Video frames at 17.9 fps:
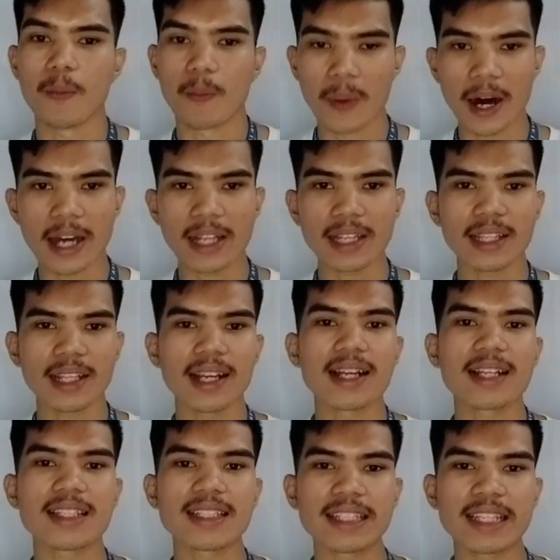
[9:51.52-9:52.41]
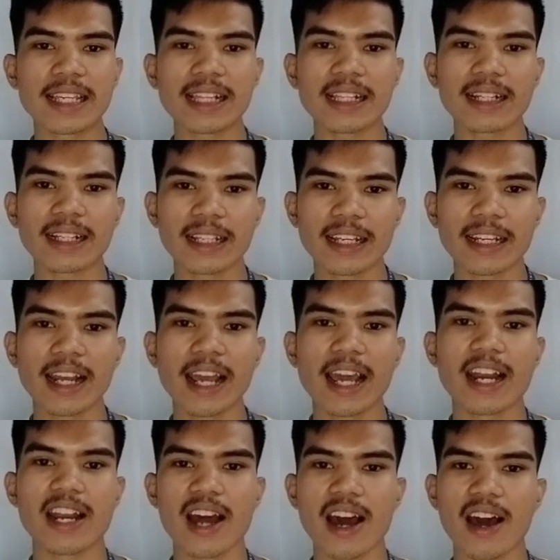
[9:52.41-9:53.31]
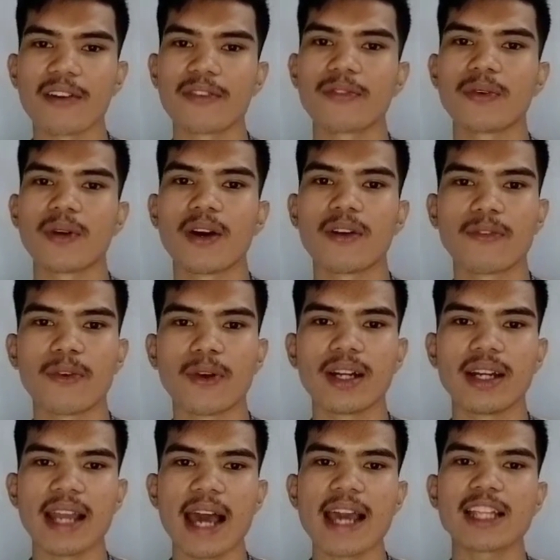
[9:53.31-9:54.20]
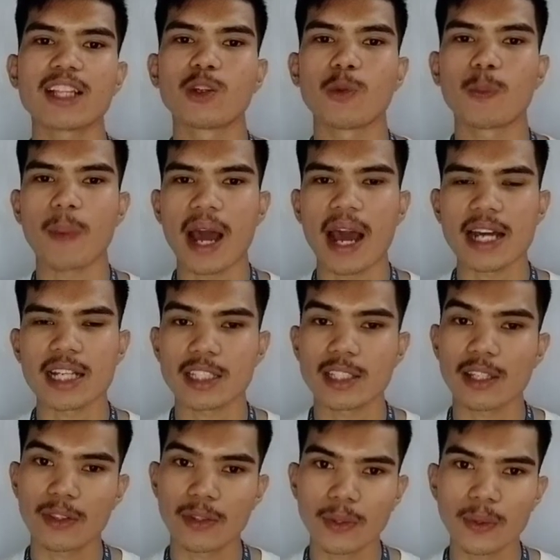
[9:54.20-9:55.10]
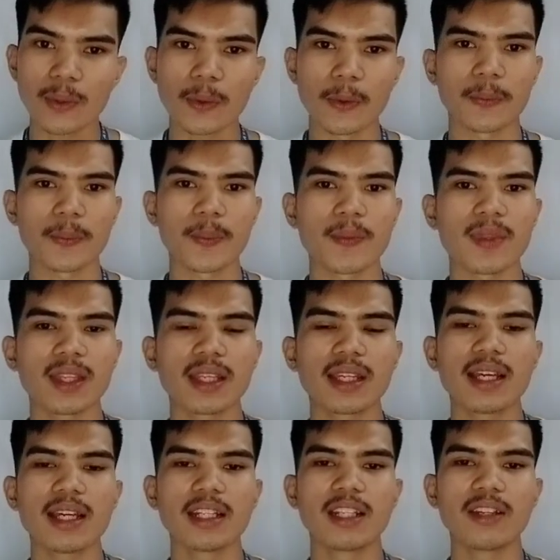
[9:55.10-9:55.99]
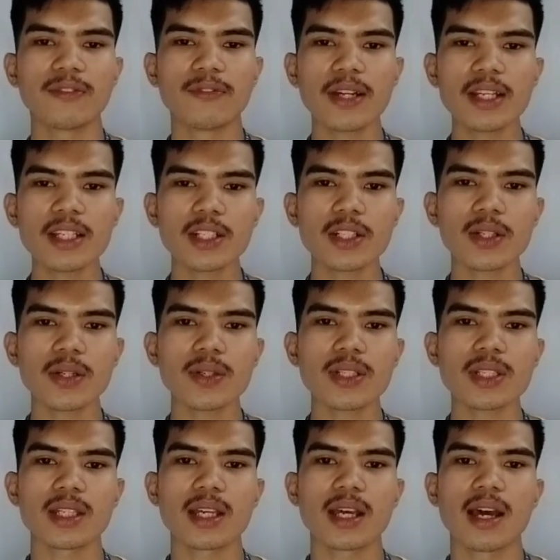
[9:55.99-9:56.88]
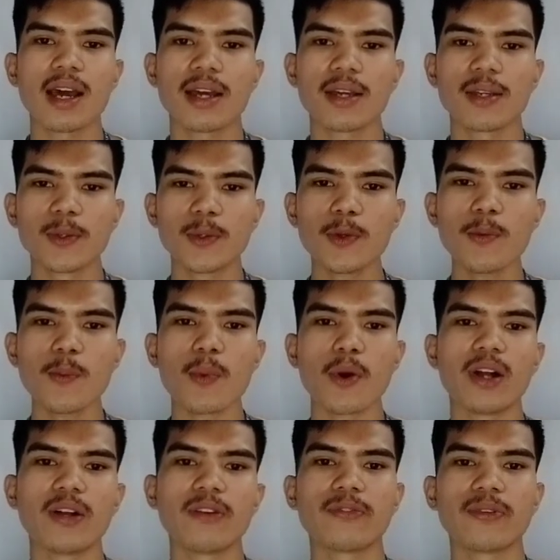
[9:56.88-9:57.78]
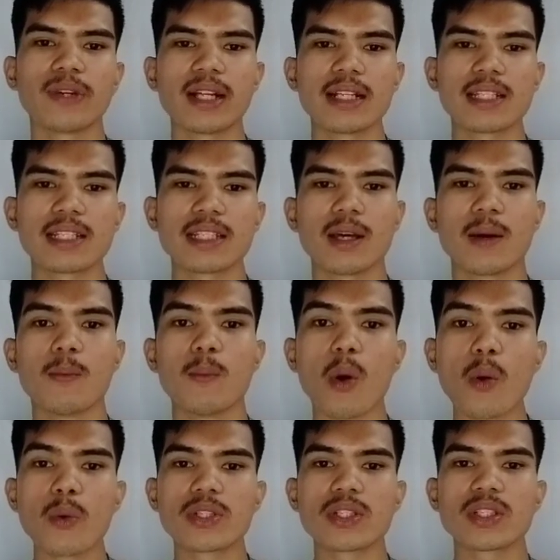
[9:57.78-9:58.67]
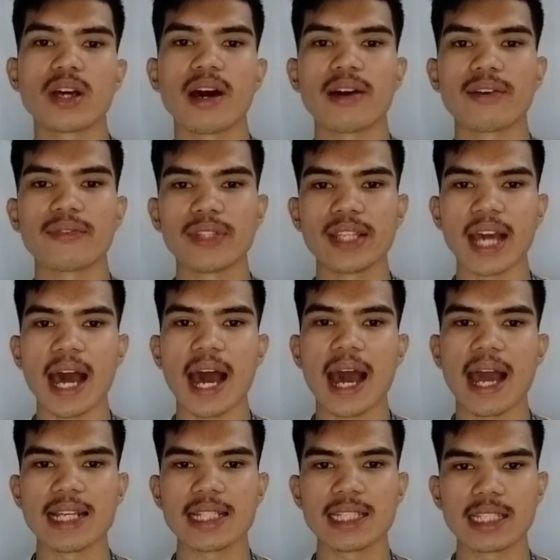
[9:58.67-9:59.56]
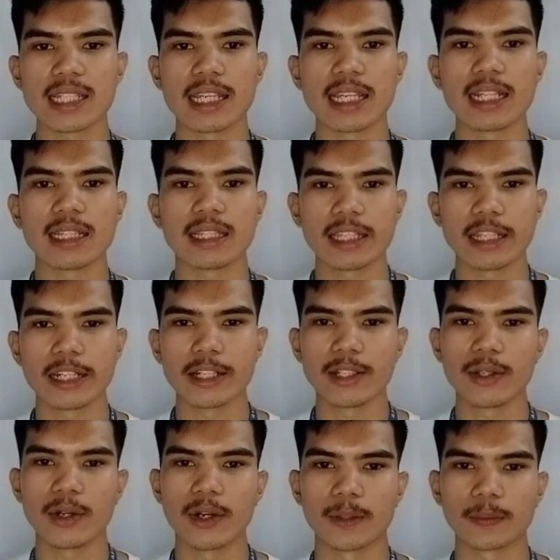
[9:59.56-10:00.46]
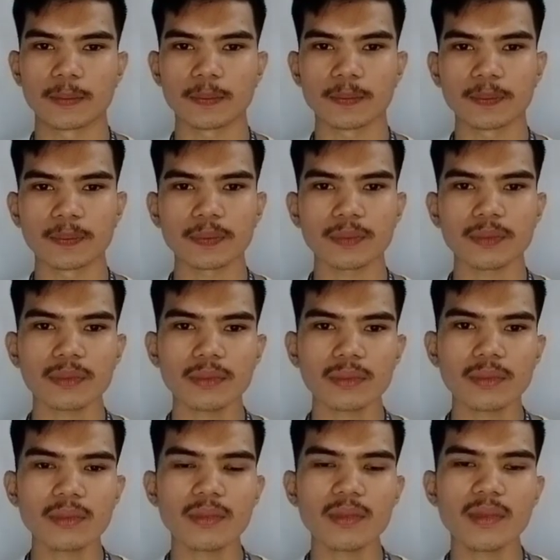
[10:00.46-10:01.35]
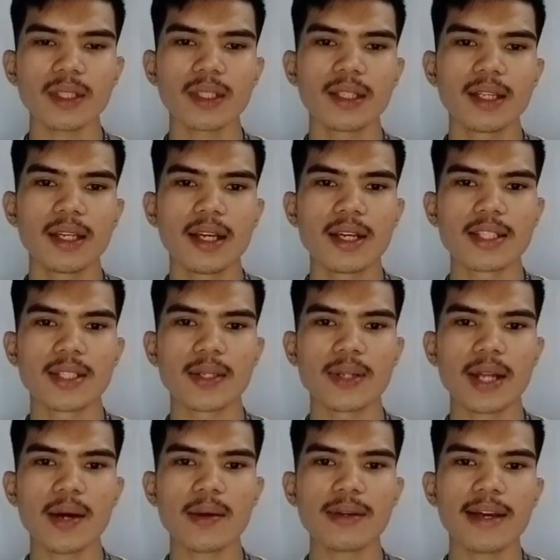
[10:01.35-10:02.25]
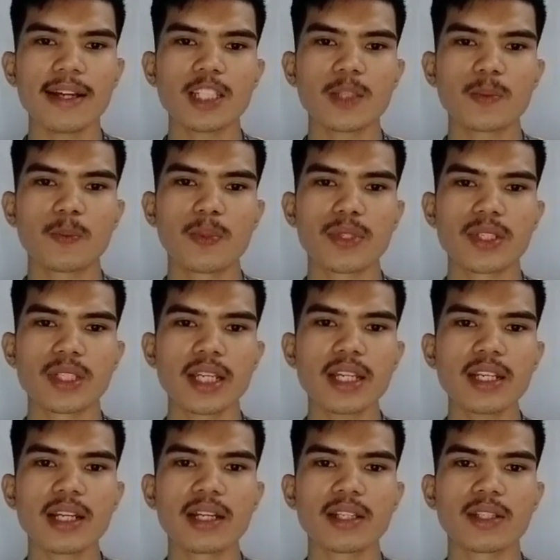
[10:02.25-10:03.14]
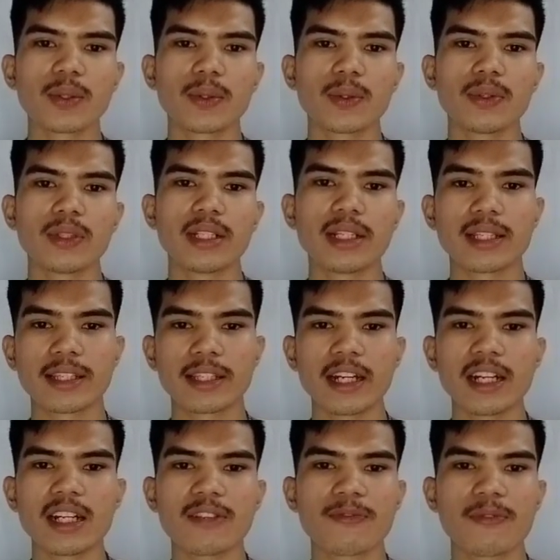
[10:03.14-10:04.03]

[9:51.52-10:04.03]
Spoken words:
but still clear enough for light to pass through. The vitreous humor fills most of the eye's interior. So now let's proceed to the third